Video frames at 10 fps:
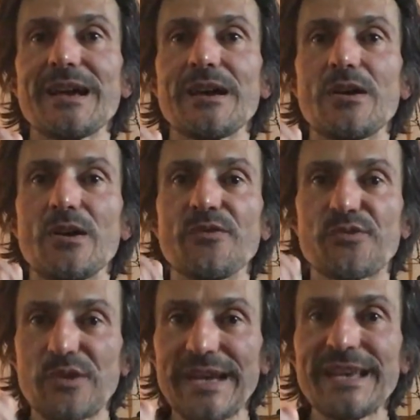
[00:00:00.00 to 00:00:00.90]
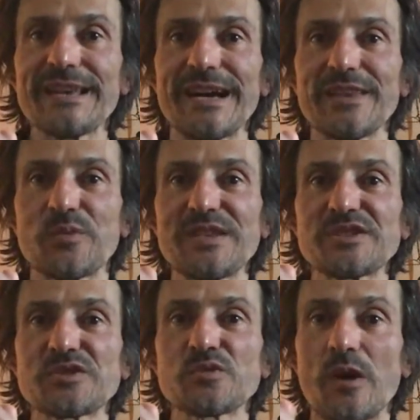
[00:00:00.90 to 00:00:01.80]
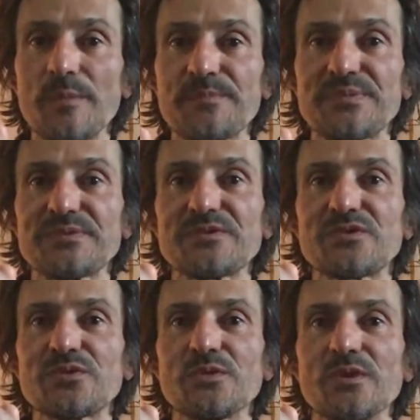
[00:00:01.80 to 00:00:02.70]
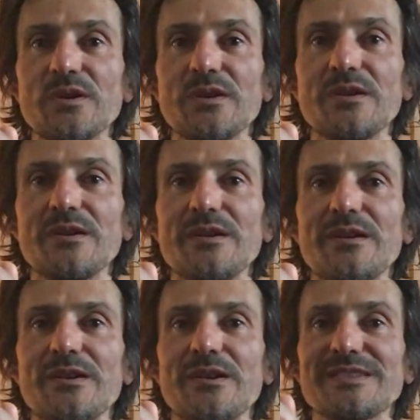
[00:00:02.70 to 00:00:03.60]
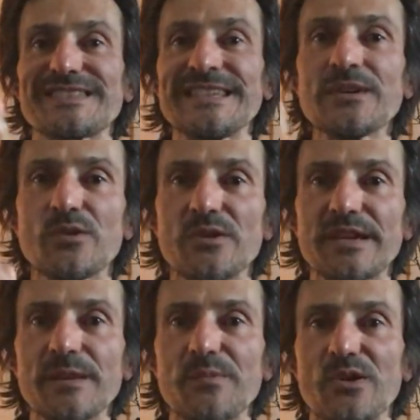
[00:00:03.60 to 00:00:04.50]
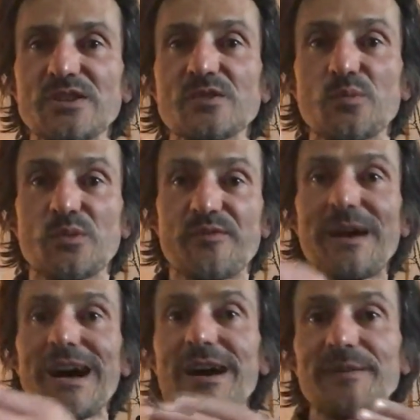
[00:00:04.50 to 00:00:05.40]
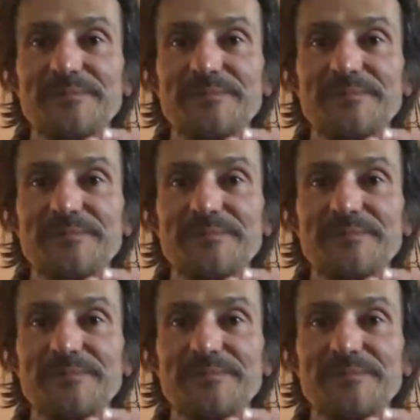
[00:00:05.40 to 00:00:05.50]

On Friday night, we swapped to a synchro gearbox with bar.